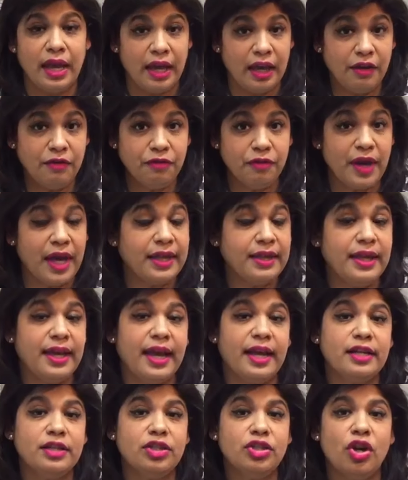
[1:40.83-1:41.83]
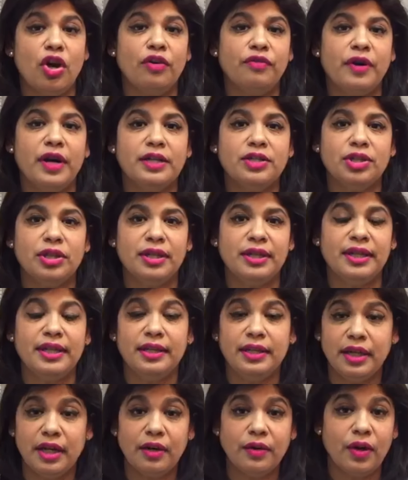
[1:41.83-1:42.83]
If at the end of our
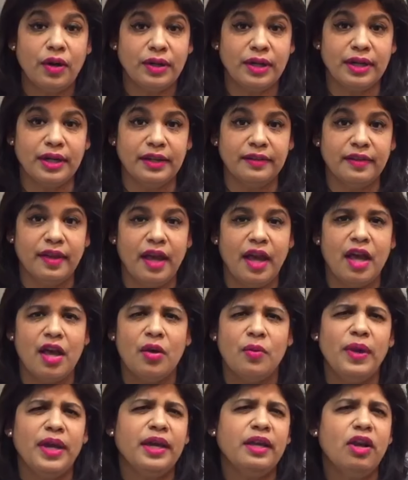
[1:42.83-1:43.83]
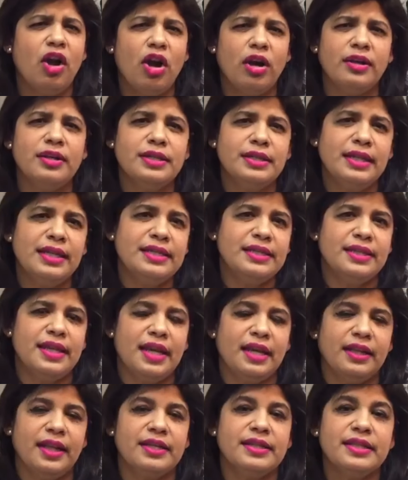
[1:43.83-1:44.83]
journey here on earth, we can honestly
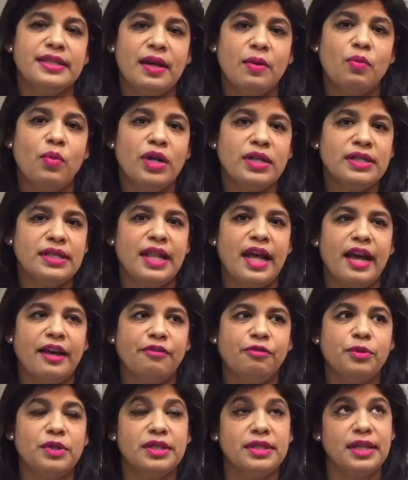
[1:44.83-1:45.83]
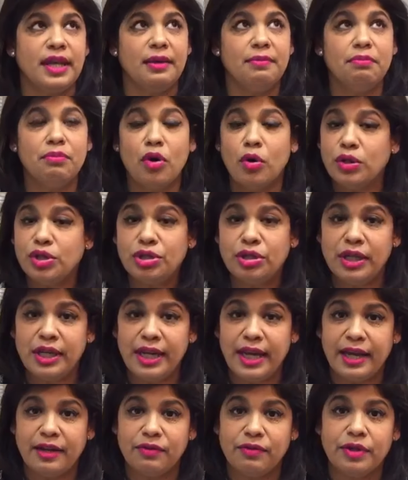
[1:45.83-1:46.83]
say that someone's life was
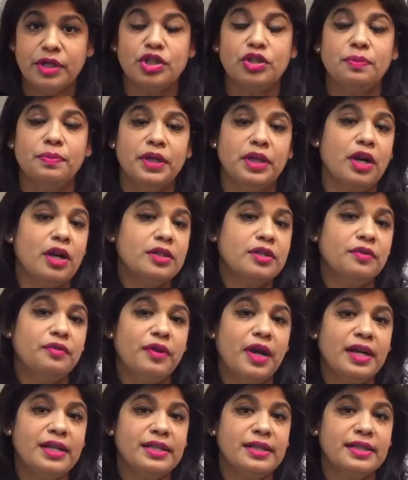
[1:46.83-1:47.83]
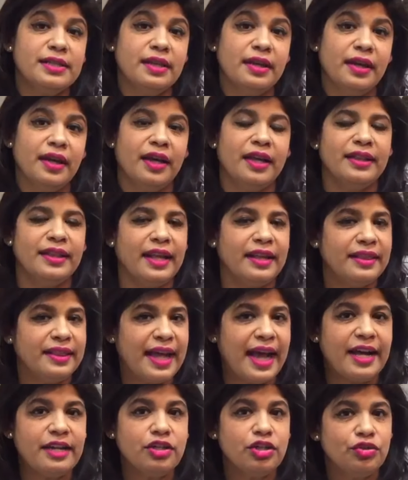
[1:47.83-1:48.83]
emotionally enriched because of us, then
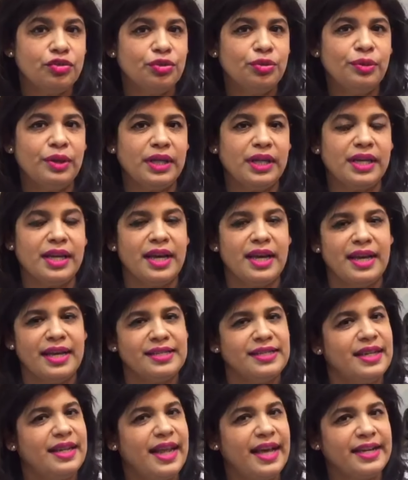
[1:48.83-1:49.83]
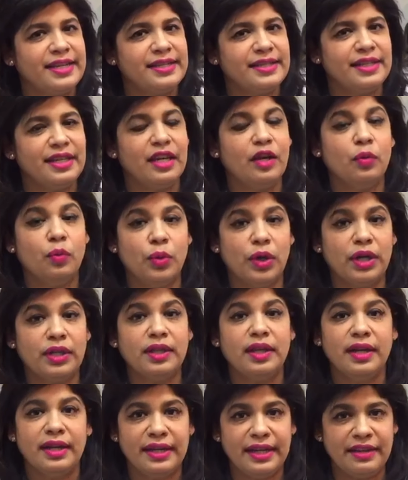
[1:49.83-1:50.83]
that truly is a legacy
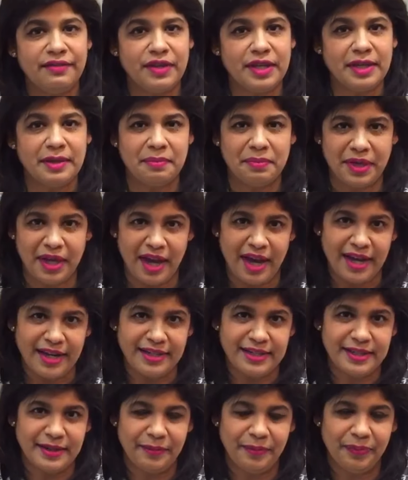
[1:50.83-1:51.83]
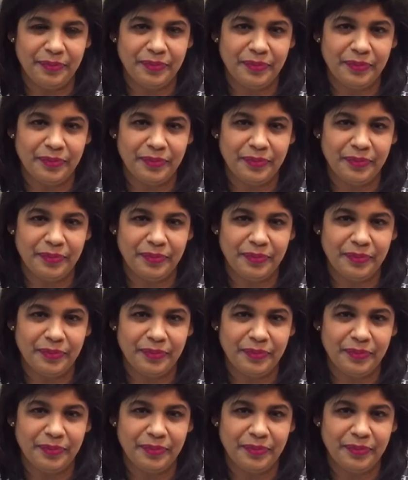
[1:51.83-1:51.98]
worth leaving behind.